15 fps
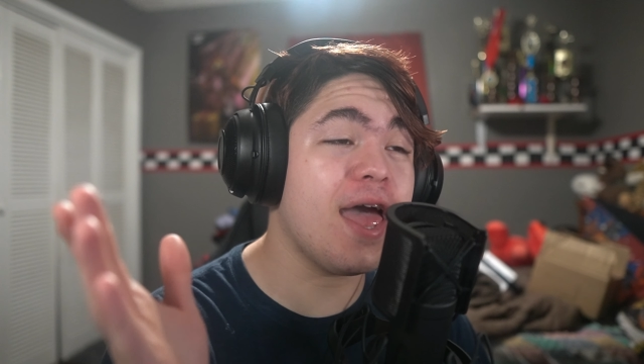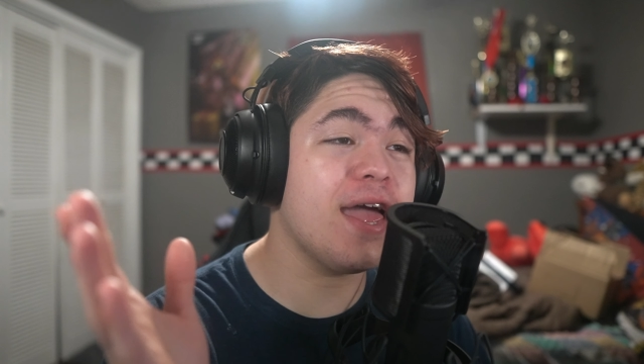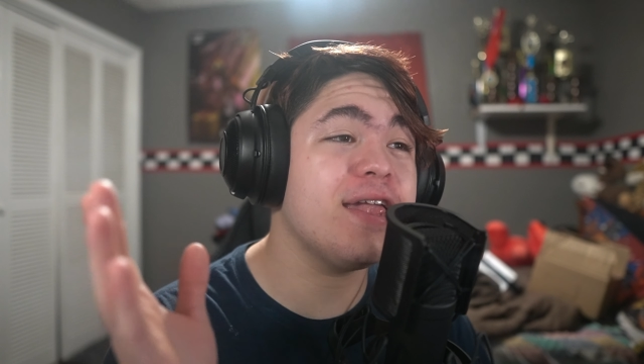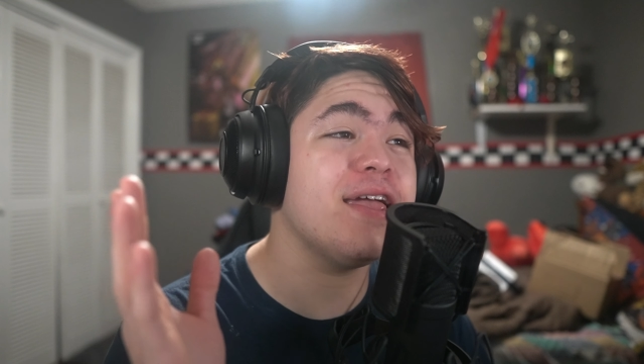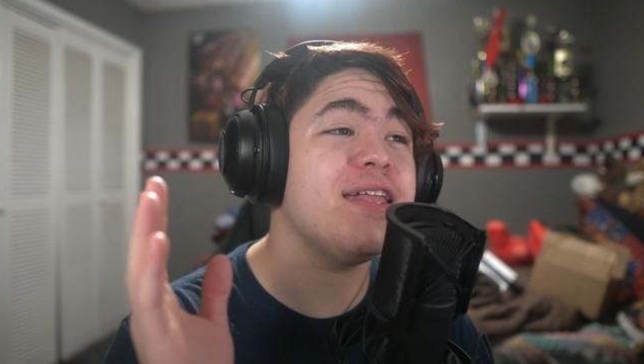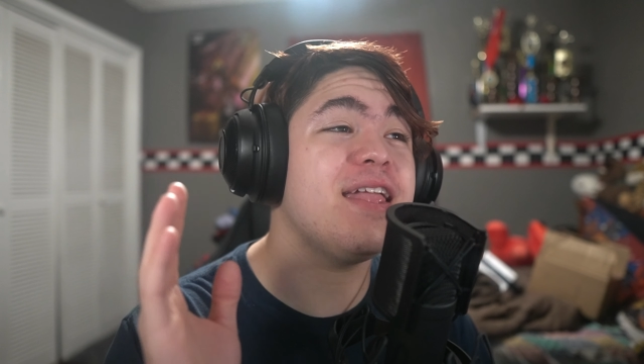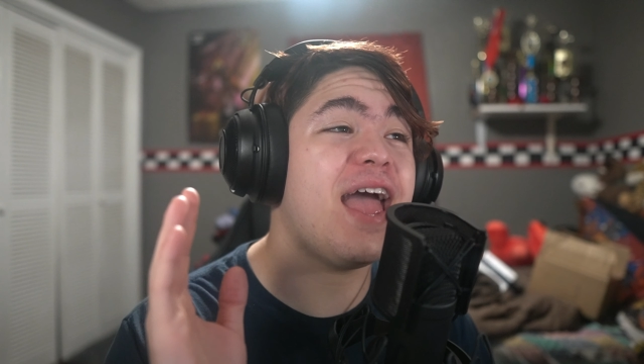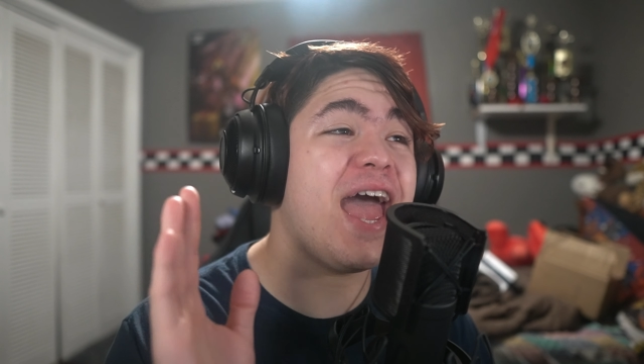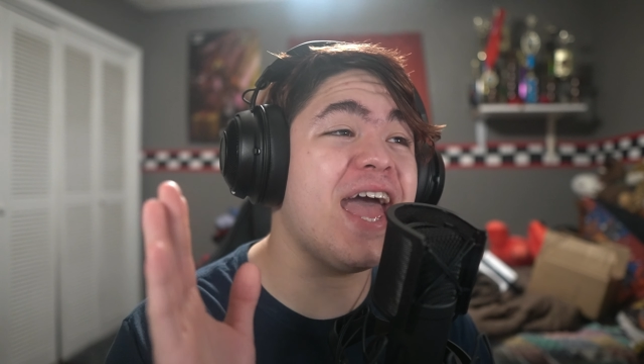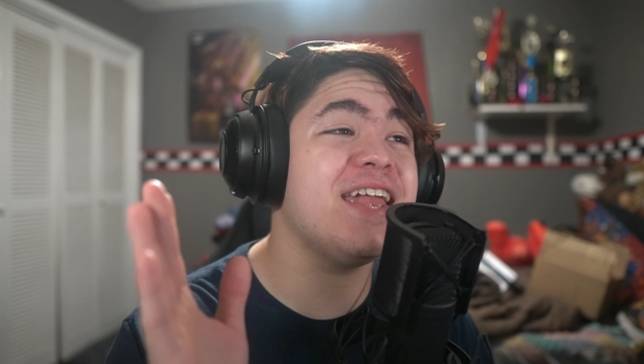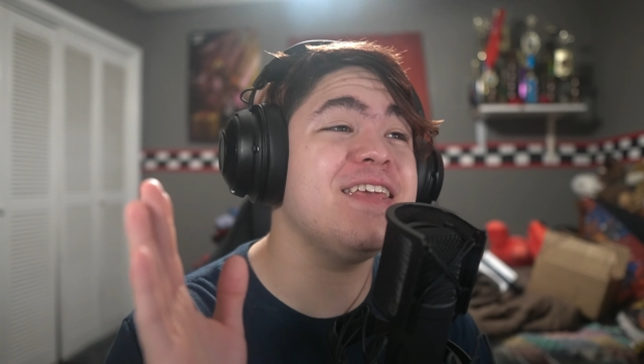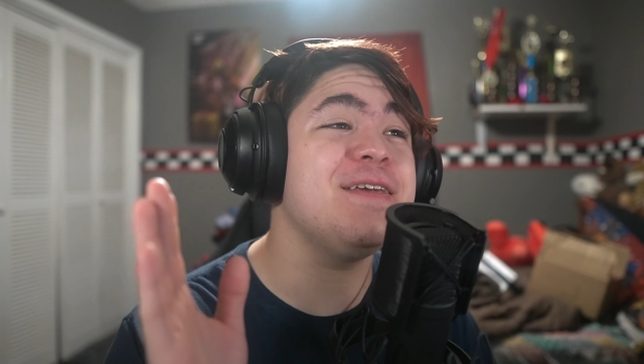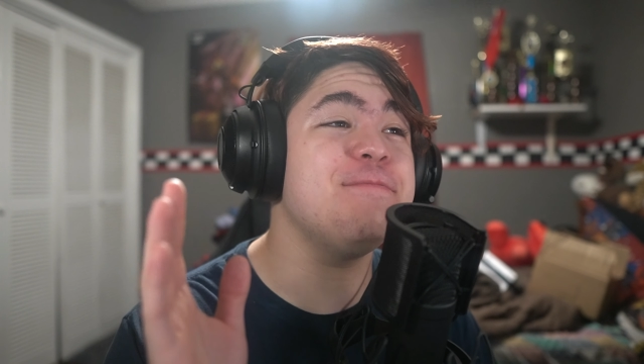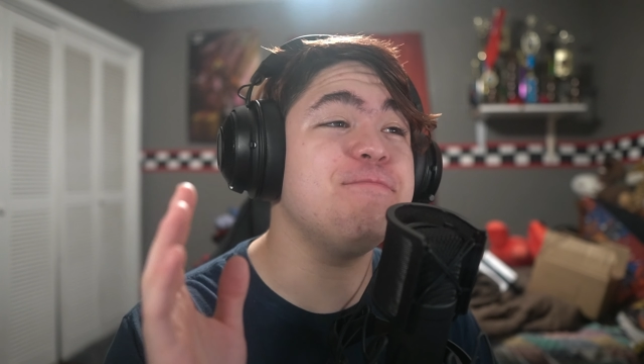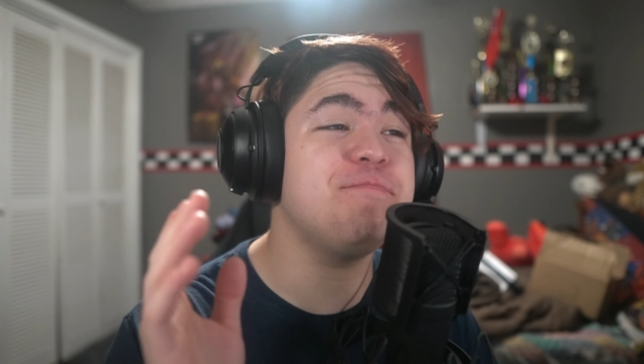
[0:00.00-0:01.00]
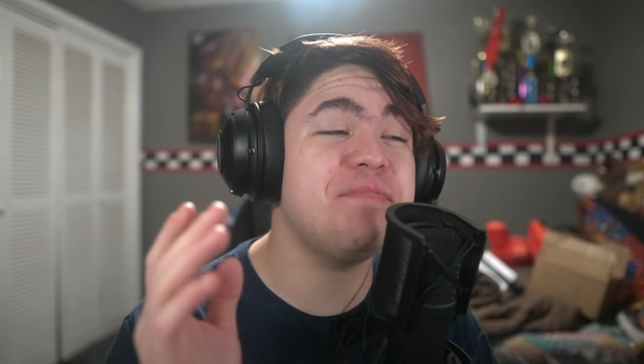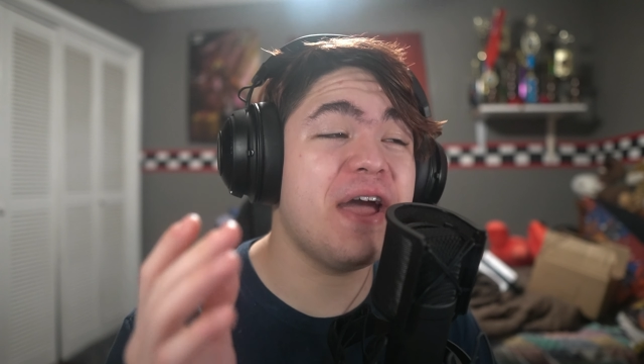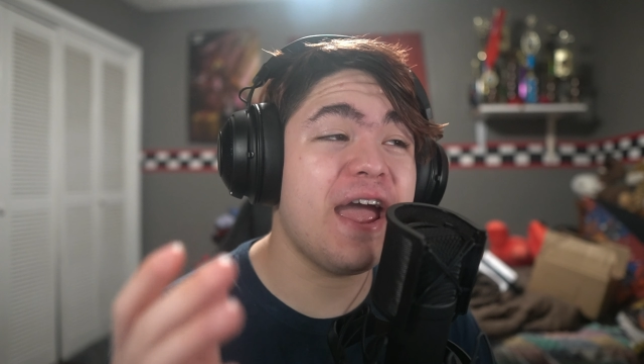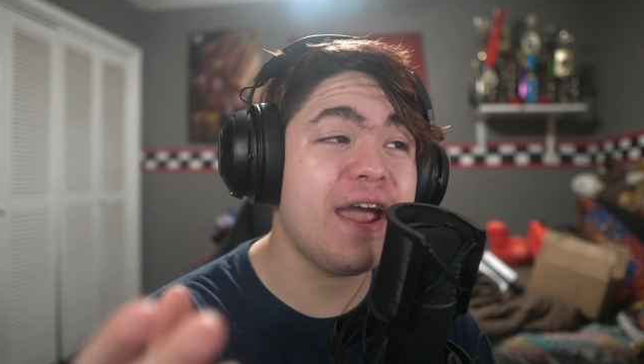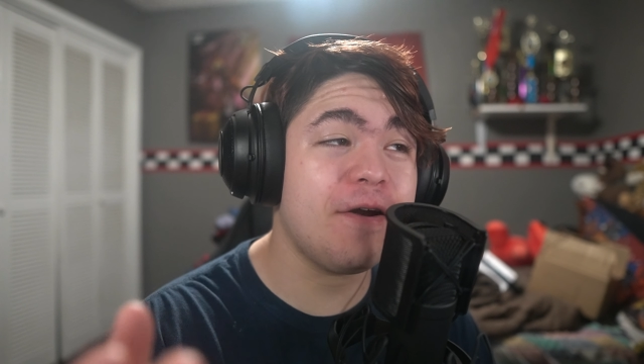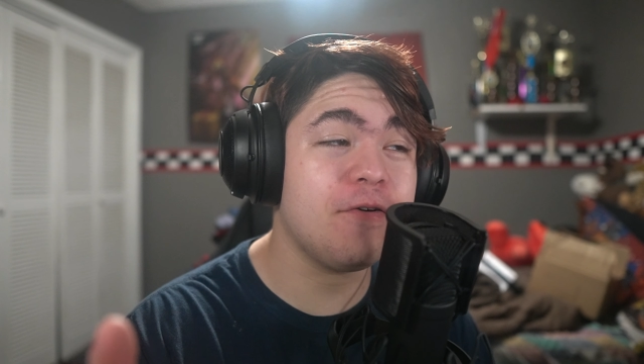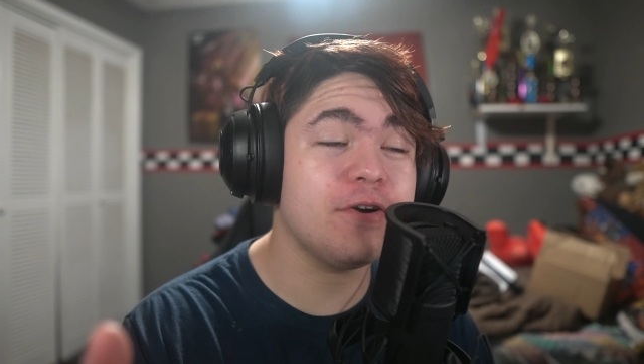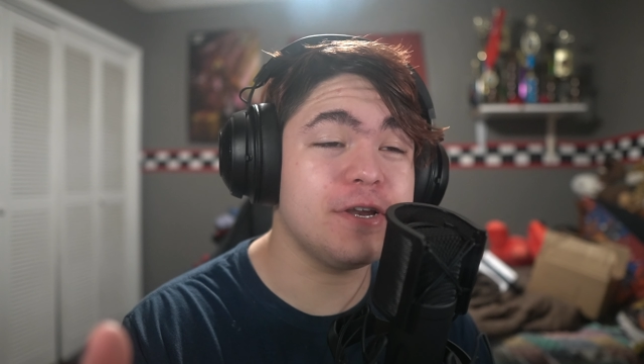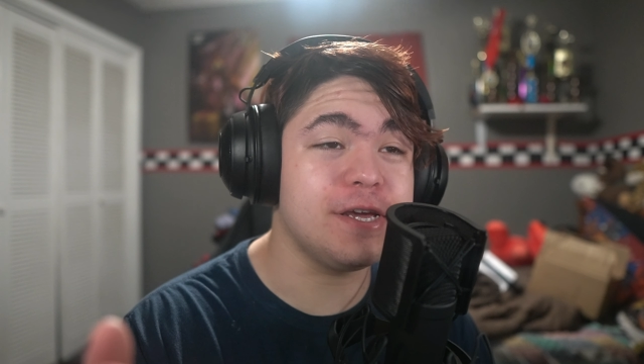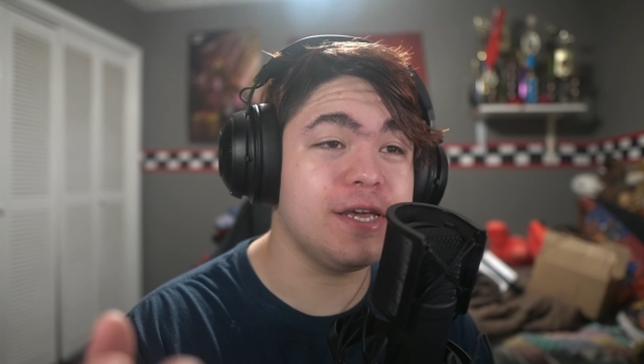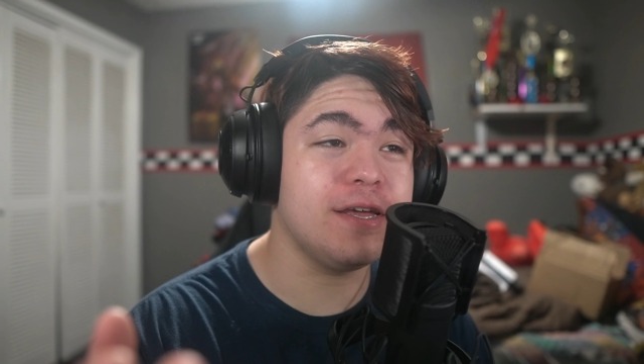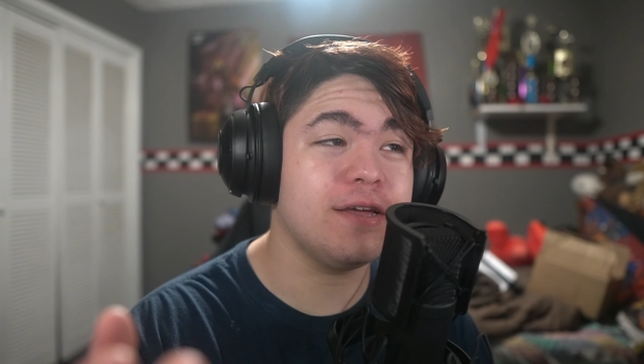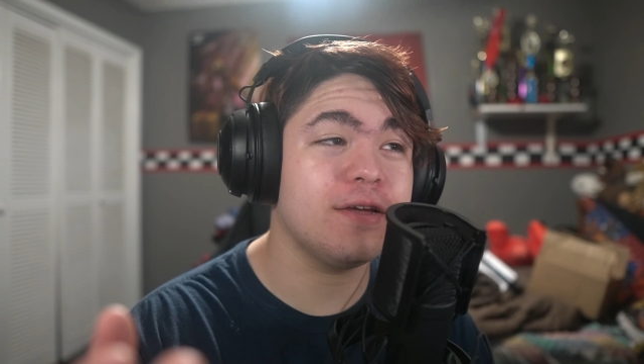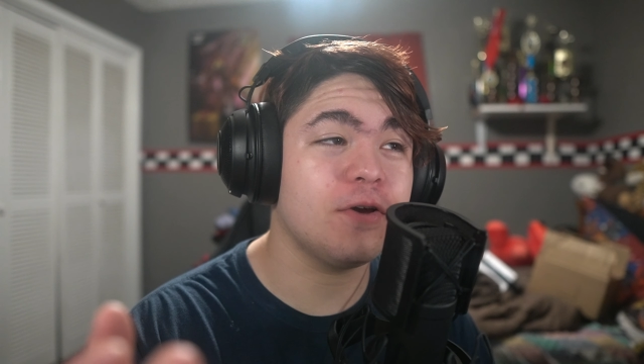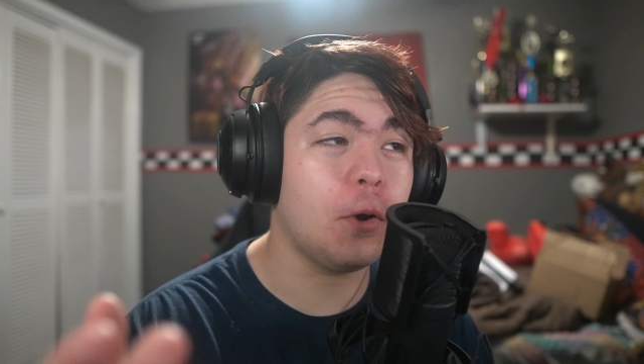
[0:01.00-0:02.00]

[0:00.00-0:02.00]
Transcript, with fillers: Edd, and Eddy parody